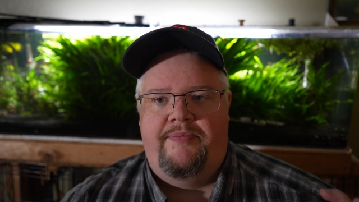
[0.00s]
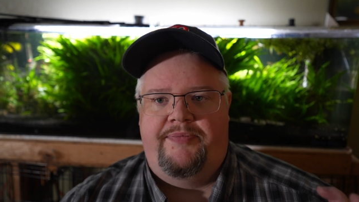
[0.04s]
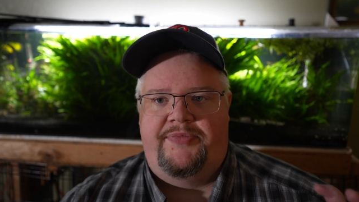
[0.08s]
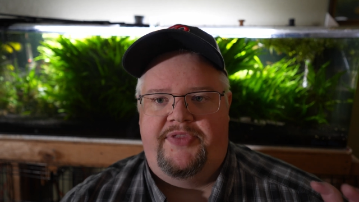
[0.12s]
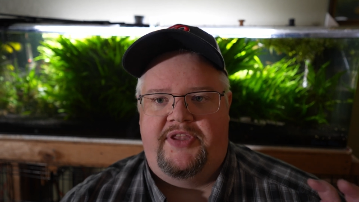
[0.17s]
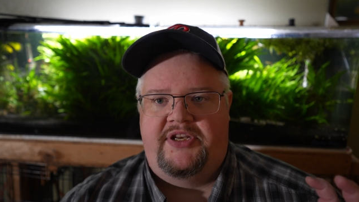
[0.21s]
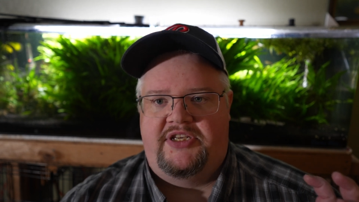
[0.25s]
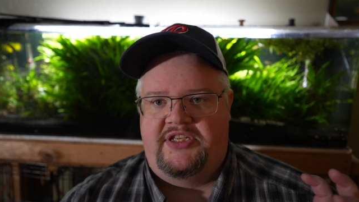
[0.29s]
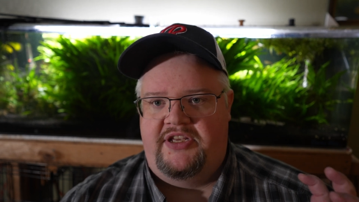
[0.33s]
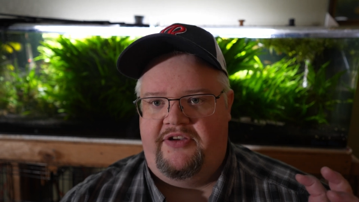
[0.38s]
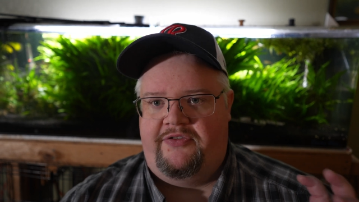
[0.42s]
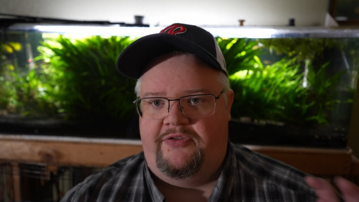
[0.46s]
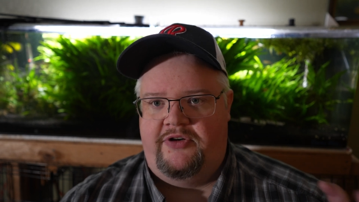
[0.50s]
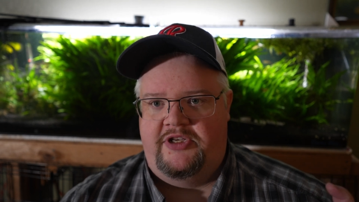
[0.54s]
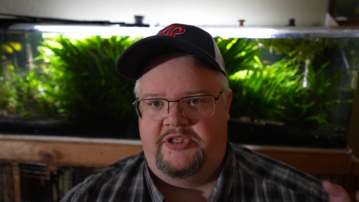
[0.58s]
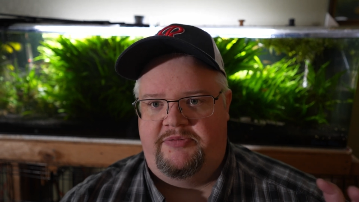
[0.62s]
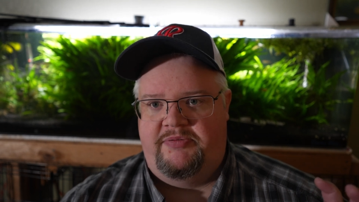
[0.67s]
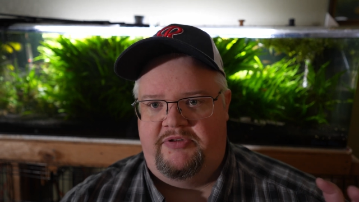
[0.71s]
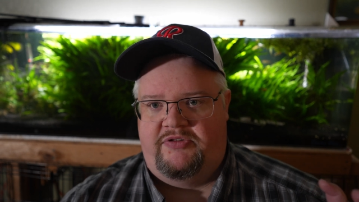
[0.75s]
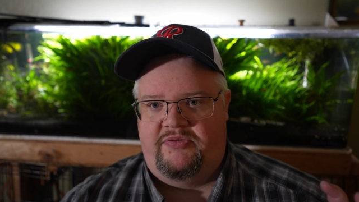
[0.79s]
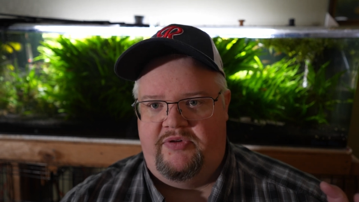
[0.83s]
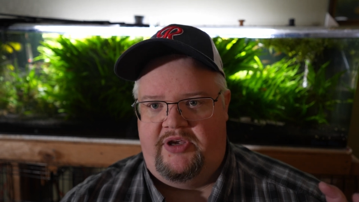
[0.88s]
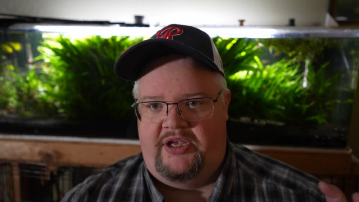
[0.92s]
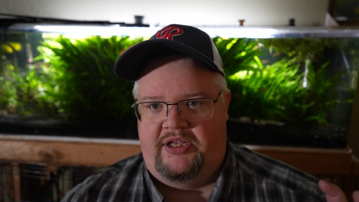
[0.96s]
The difference
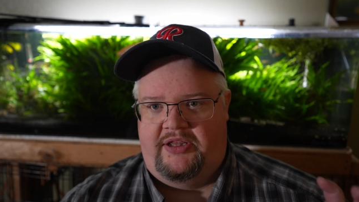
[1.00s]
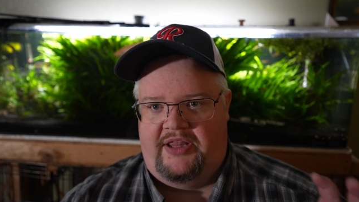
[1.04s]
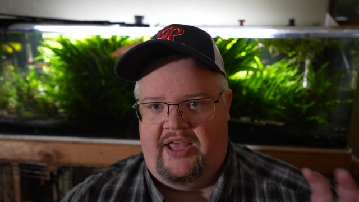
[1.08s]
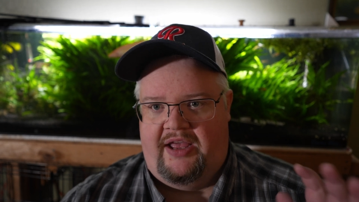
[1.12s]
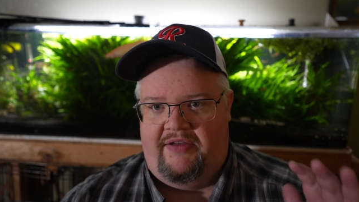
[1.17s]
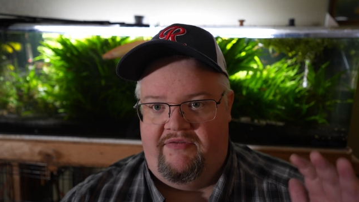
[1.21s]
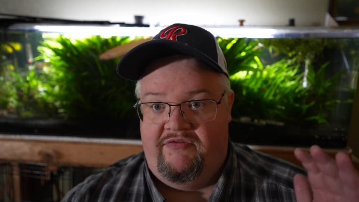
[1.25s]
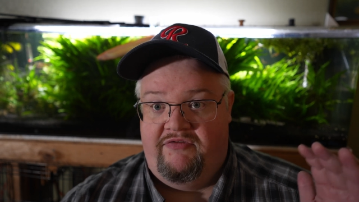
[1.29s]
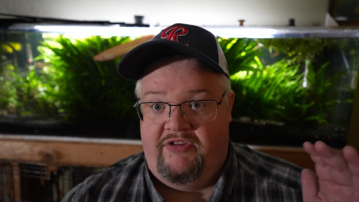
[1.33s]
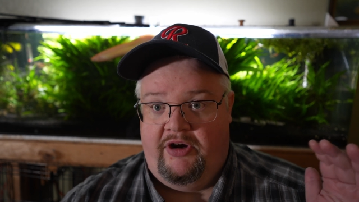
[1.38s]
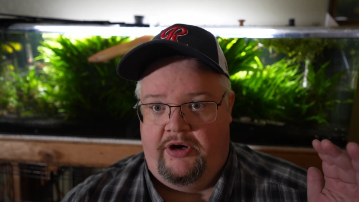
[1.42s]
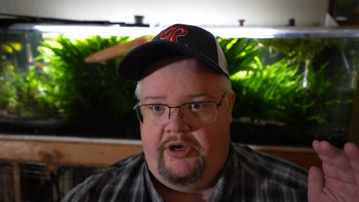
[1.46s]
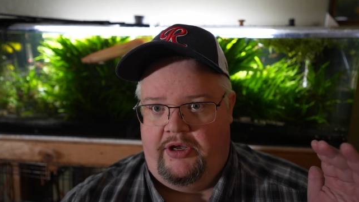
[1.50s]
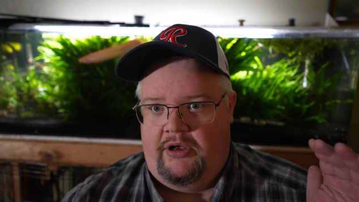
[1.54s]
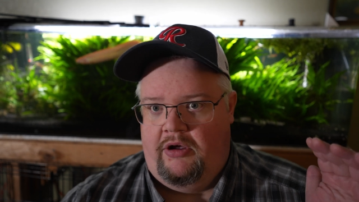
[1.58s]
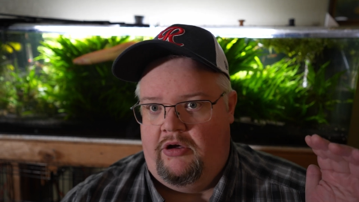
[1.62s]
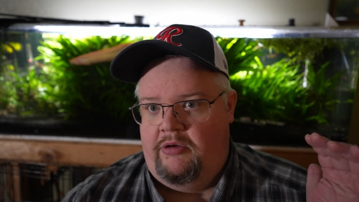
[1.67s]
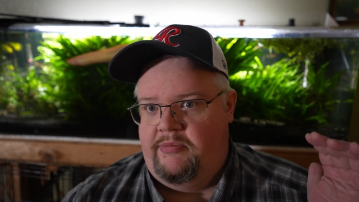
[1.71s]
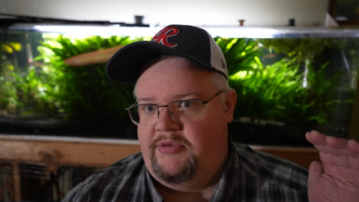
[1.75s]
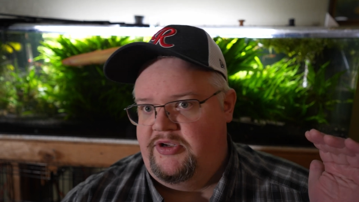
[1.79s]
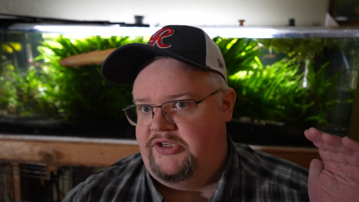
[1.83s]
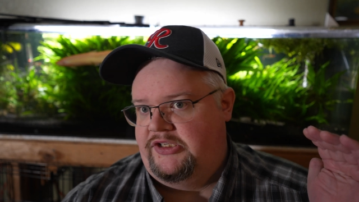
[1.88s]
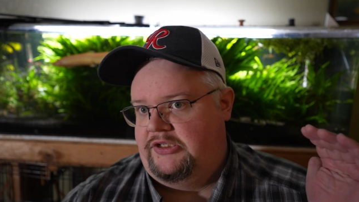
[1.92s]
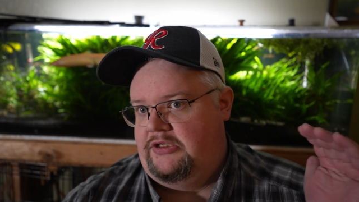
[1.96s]
between that very
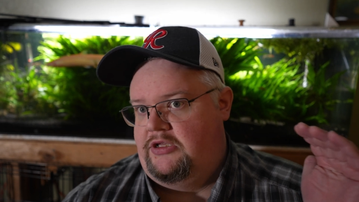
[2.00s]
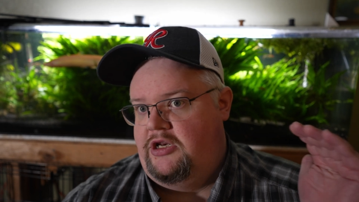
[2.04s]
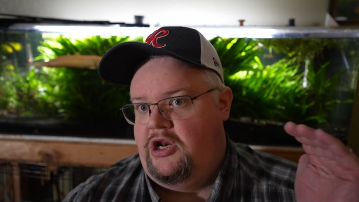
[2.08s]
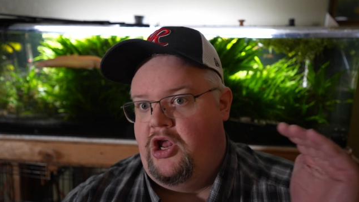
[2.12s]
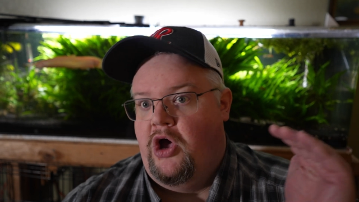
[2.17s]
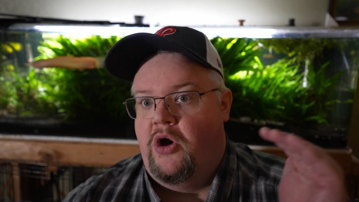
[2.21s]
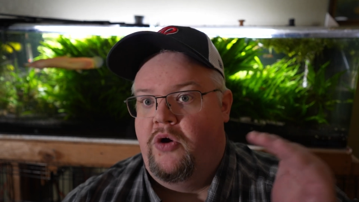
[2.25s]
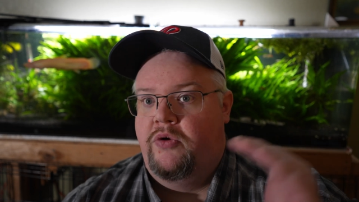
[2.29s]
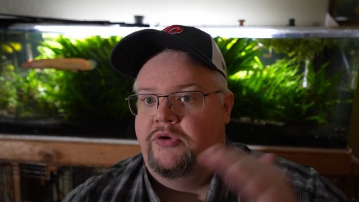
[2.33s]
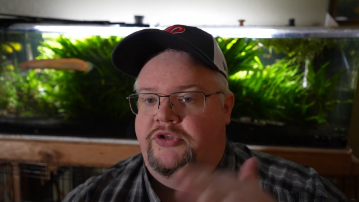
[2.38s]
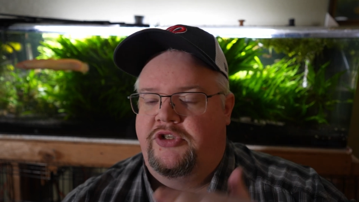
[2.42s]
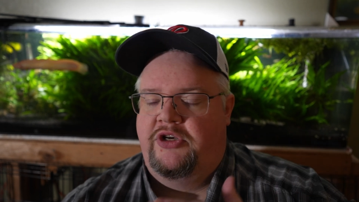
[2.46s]
almost no